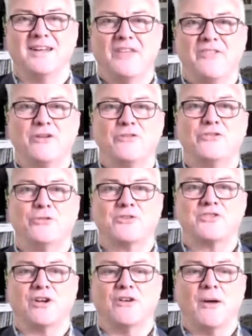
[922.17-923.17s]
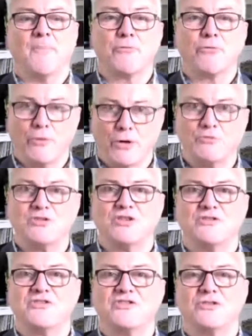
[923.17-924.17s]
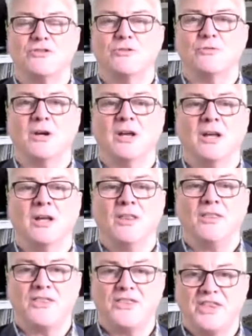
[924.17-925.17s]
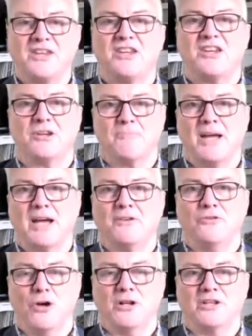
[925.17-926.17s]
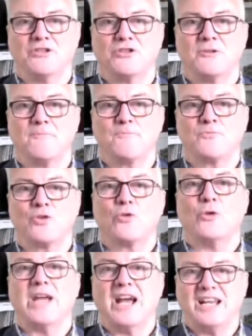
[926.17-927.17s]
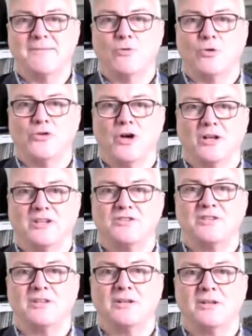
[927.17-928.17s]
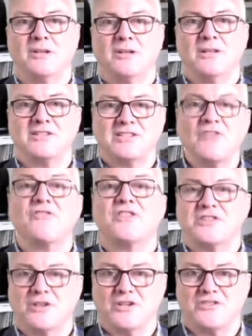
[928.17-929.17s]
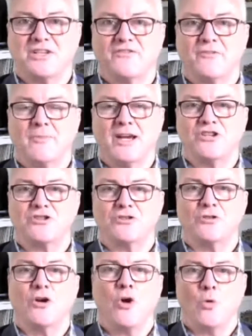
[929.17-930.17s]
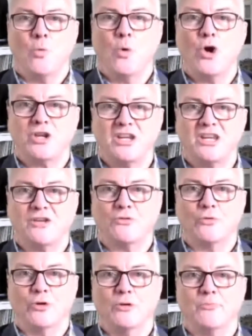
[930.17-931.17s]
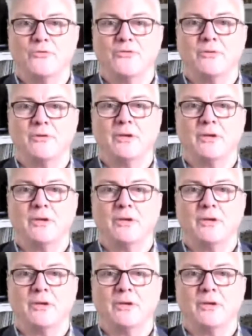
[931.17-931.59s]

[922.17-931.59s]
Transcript: and those sorts of approaches to thinking about knowledge, creating more knowledge, synthesizing information, working in groups,